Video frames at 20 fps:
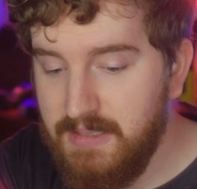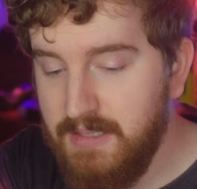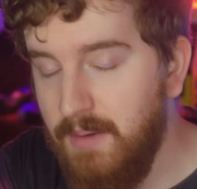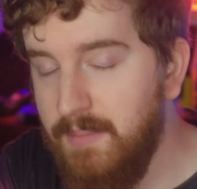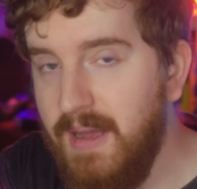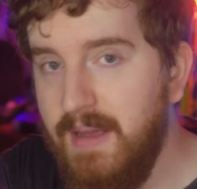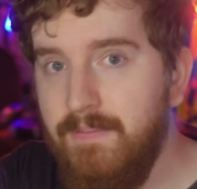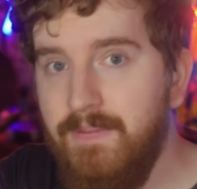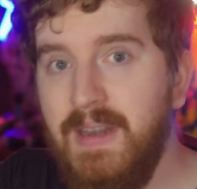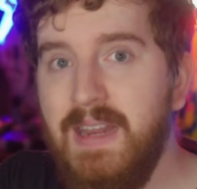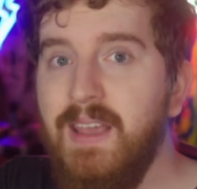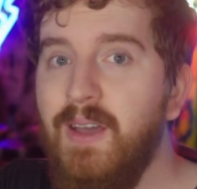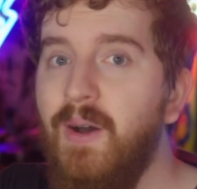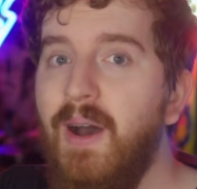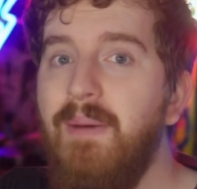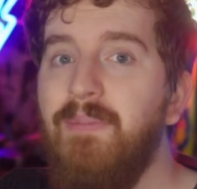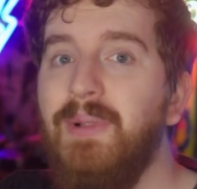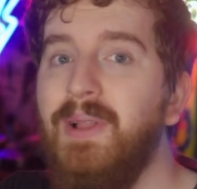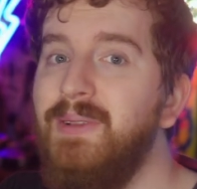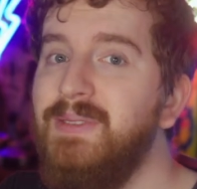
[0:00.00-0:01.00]
So my video
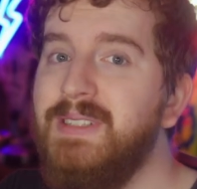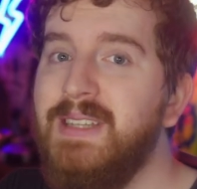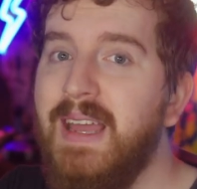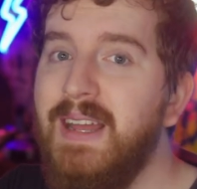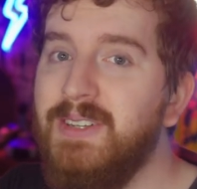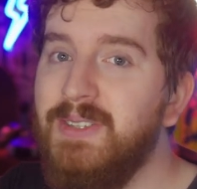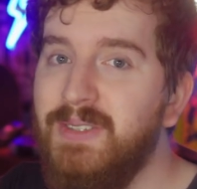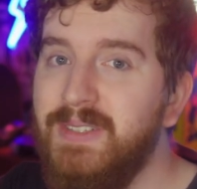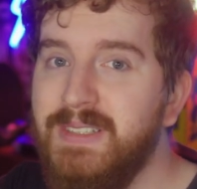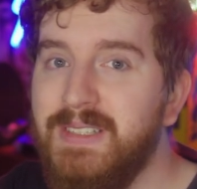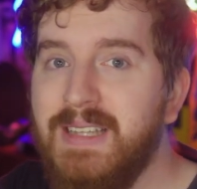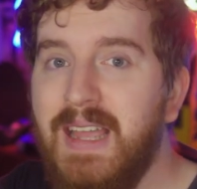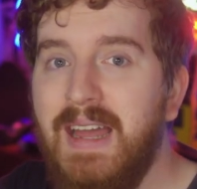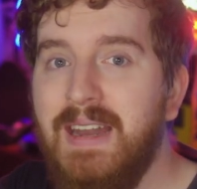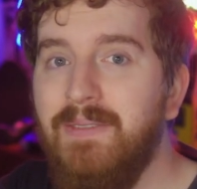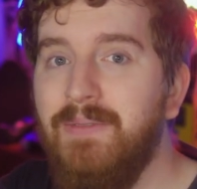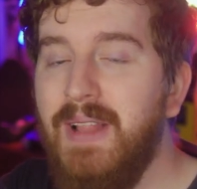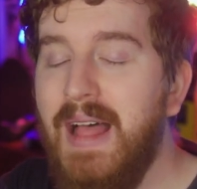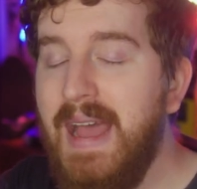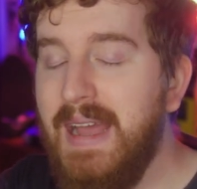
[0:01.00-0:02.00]
upload schedule is
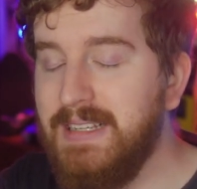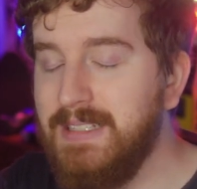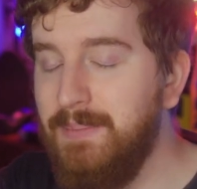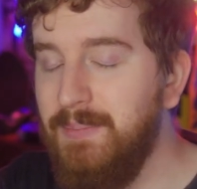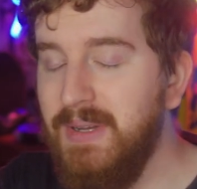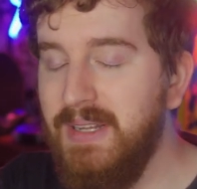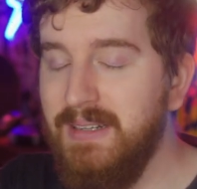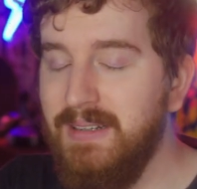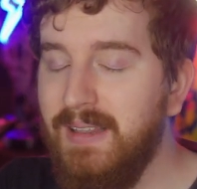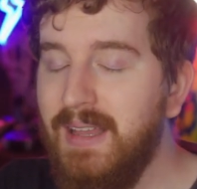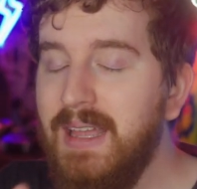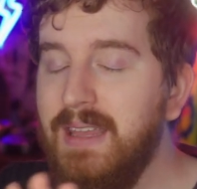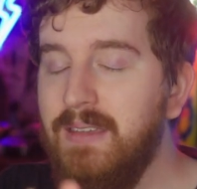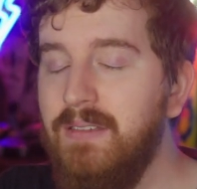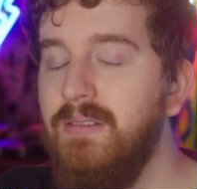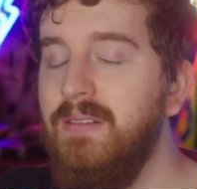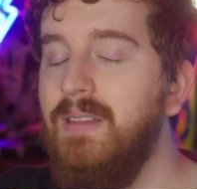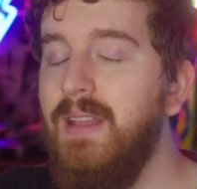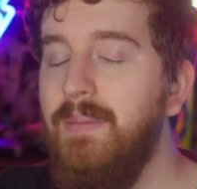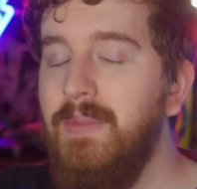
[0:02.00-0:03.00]
kind of lax, but let
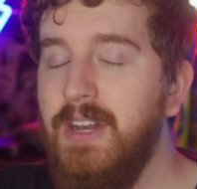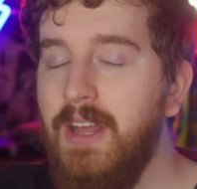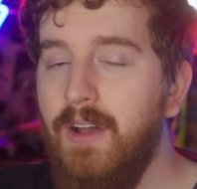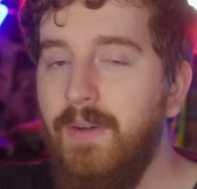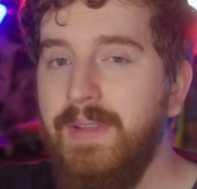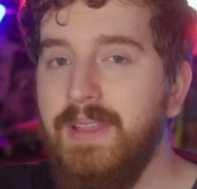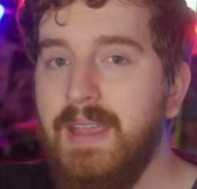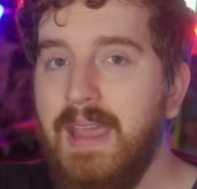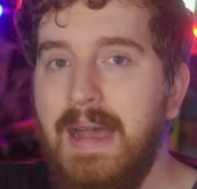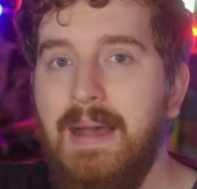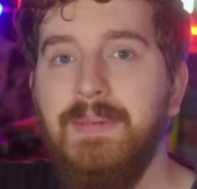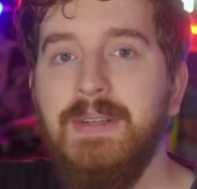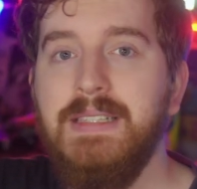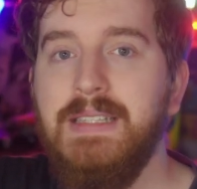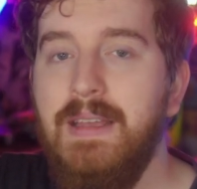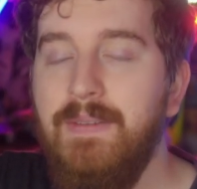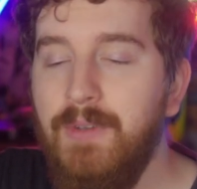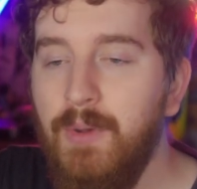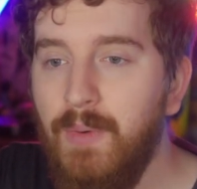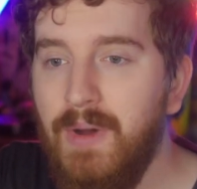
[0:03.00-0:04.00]
you let me know in the comments
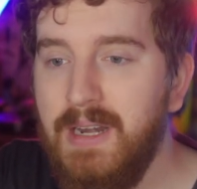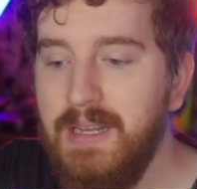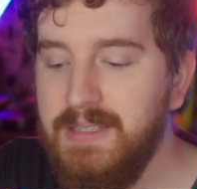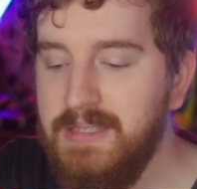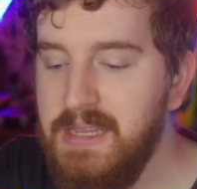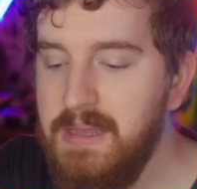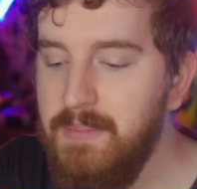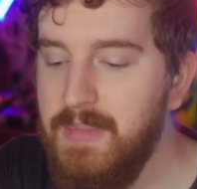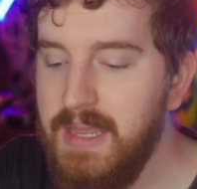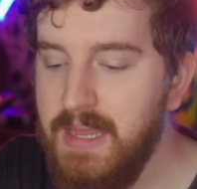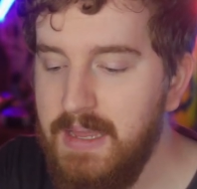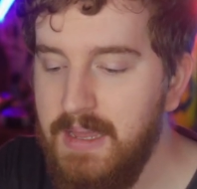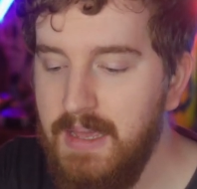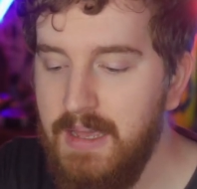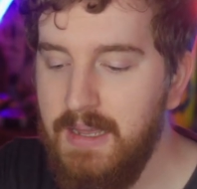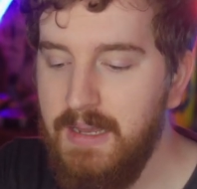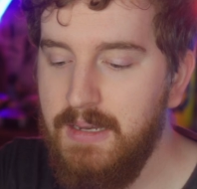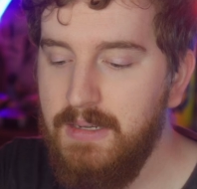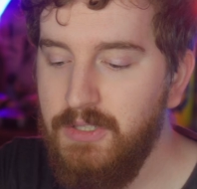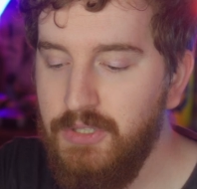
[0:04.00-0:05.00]
if you want to see me
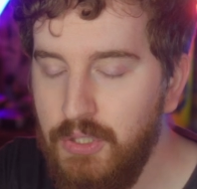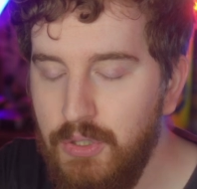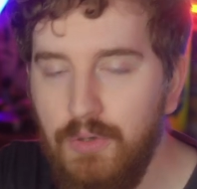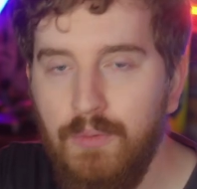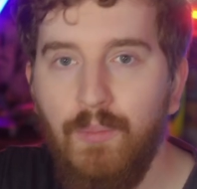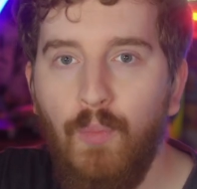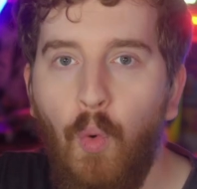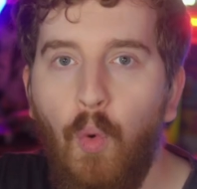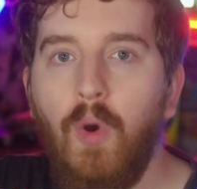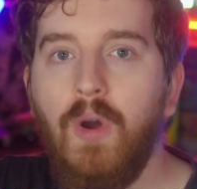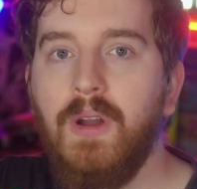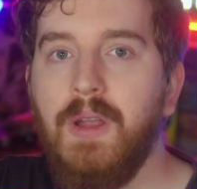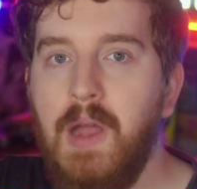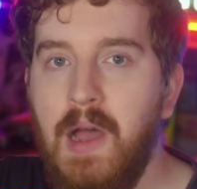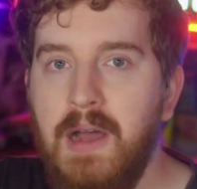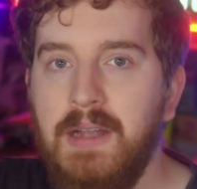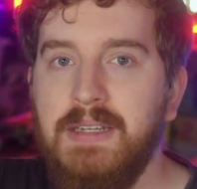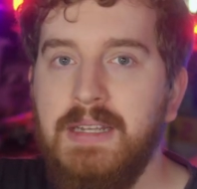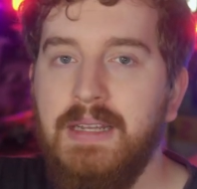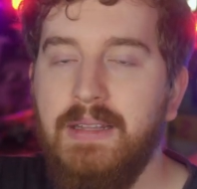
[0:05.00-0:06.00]
do more
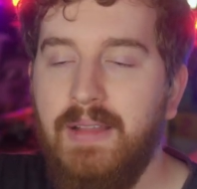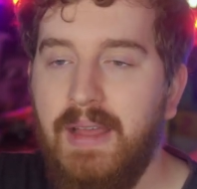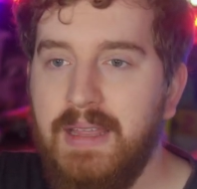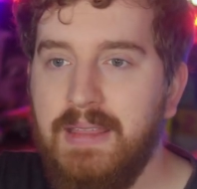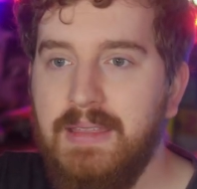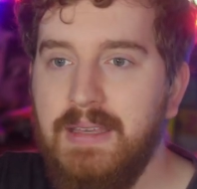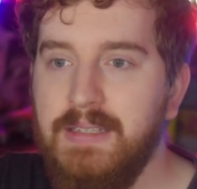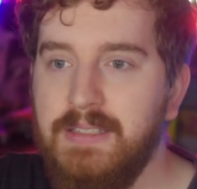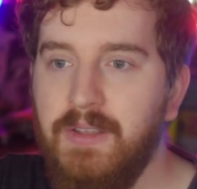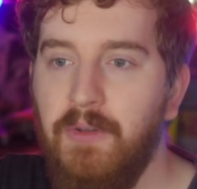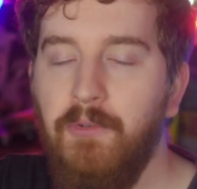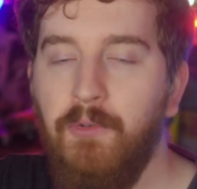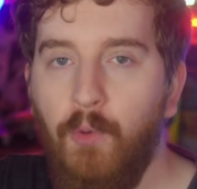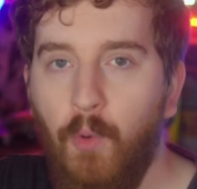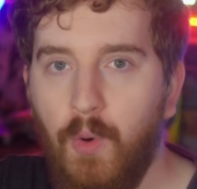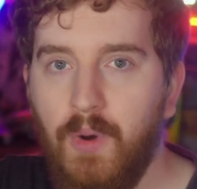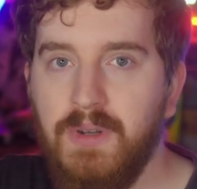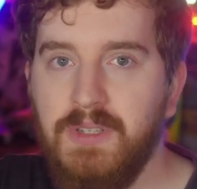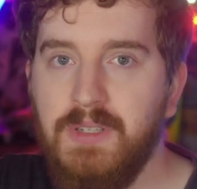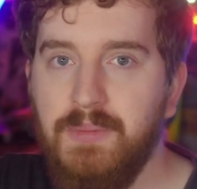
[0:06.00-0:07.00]
content like this
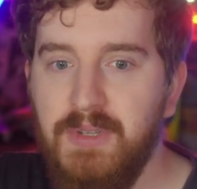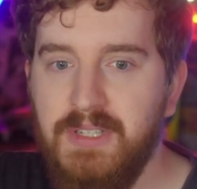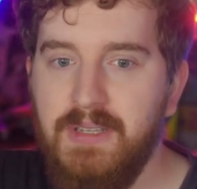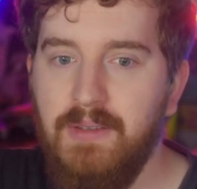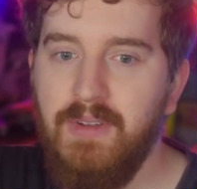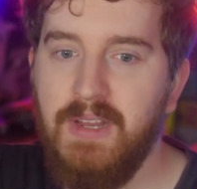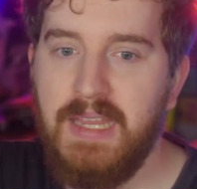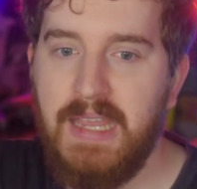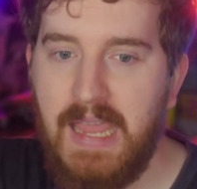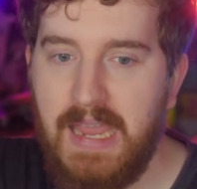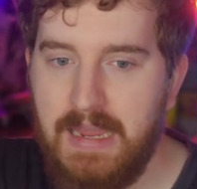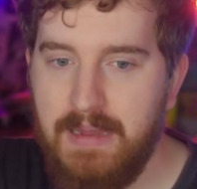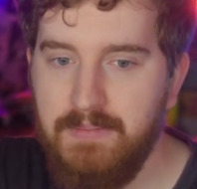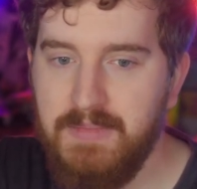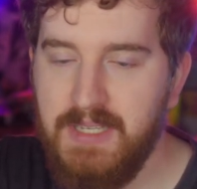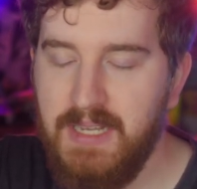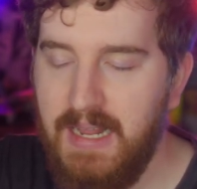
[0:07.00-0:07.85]
for specific games.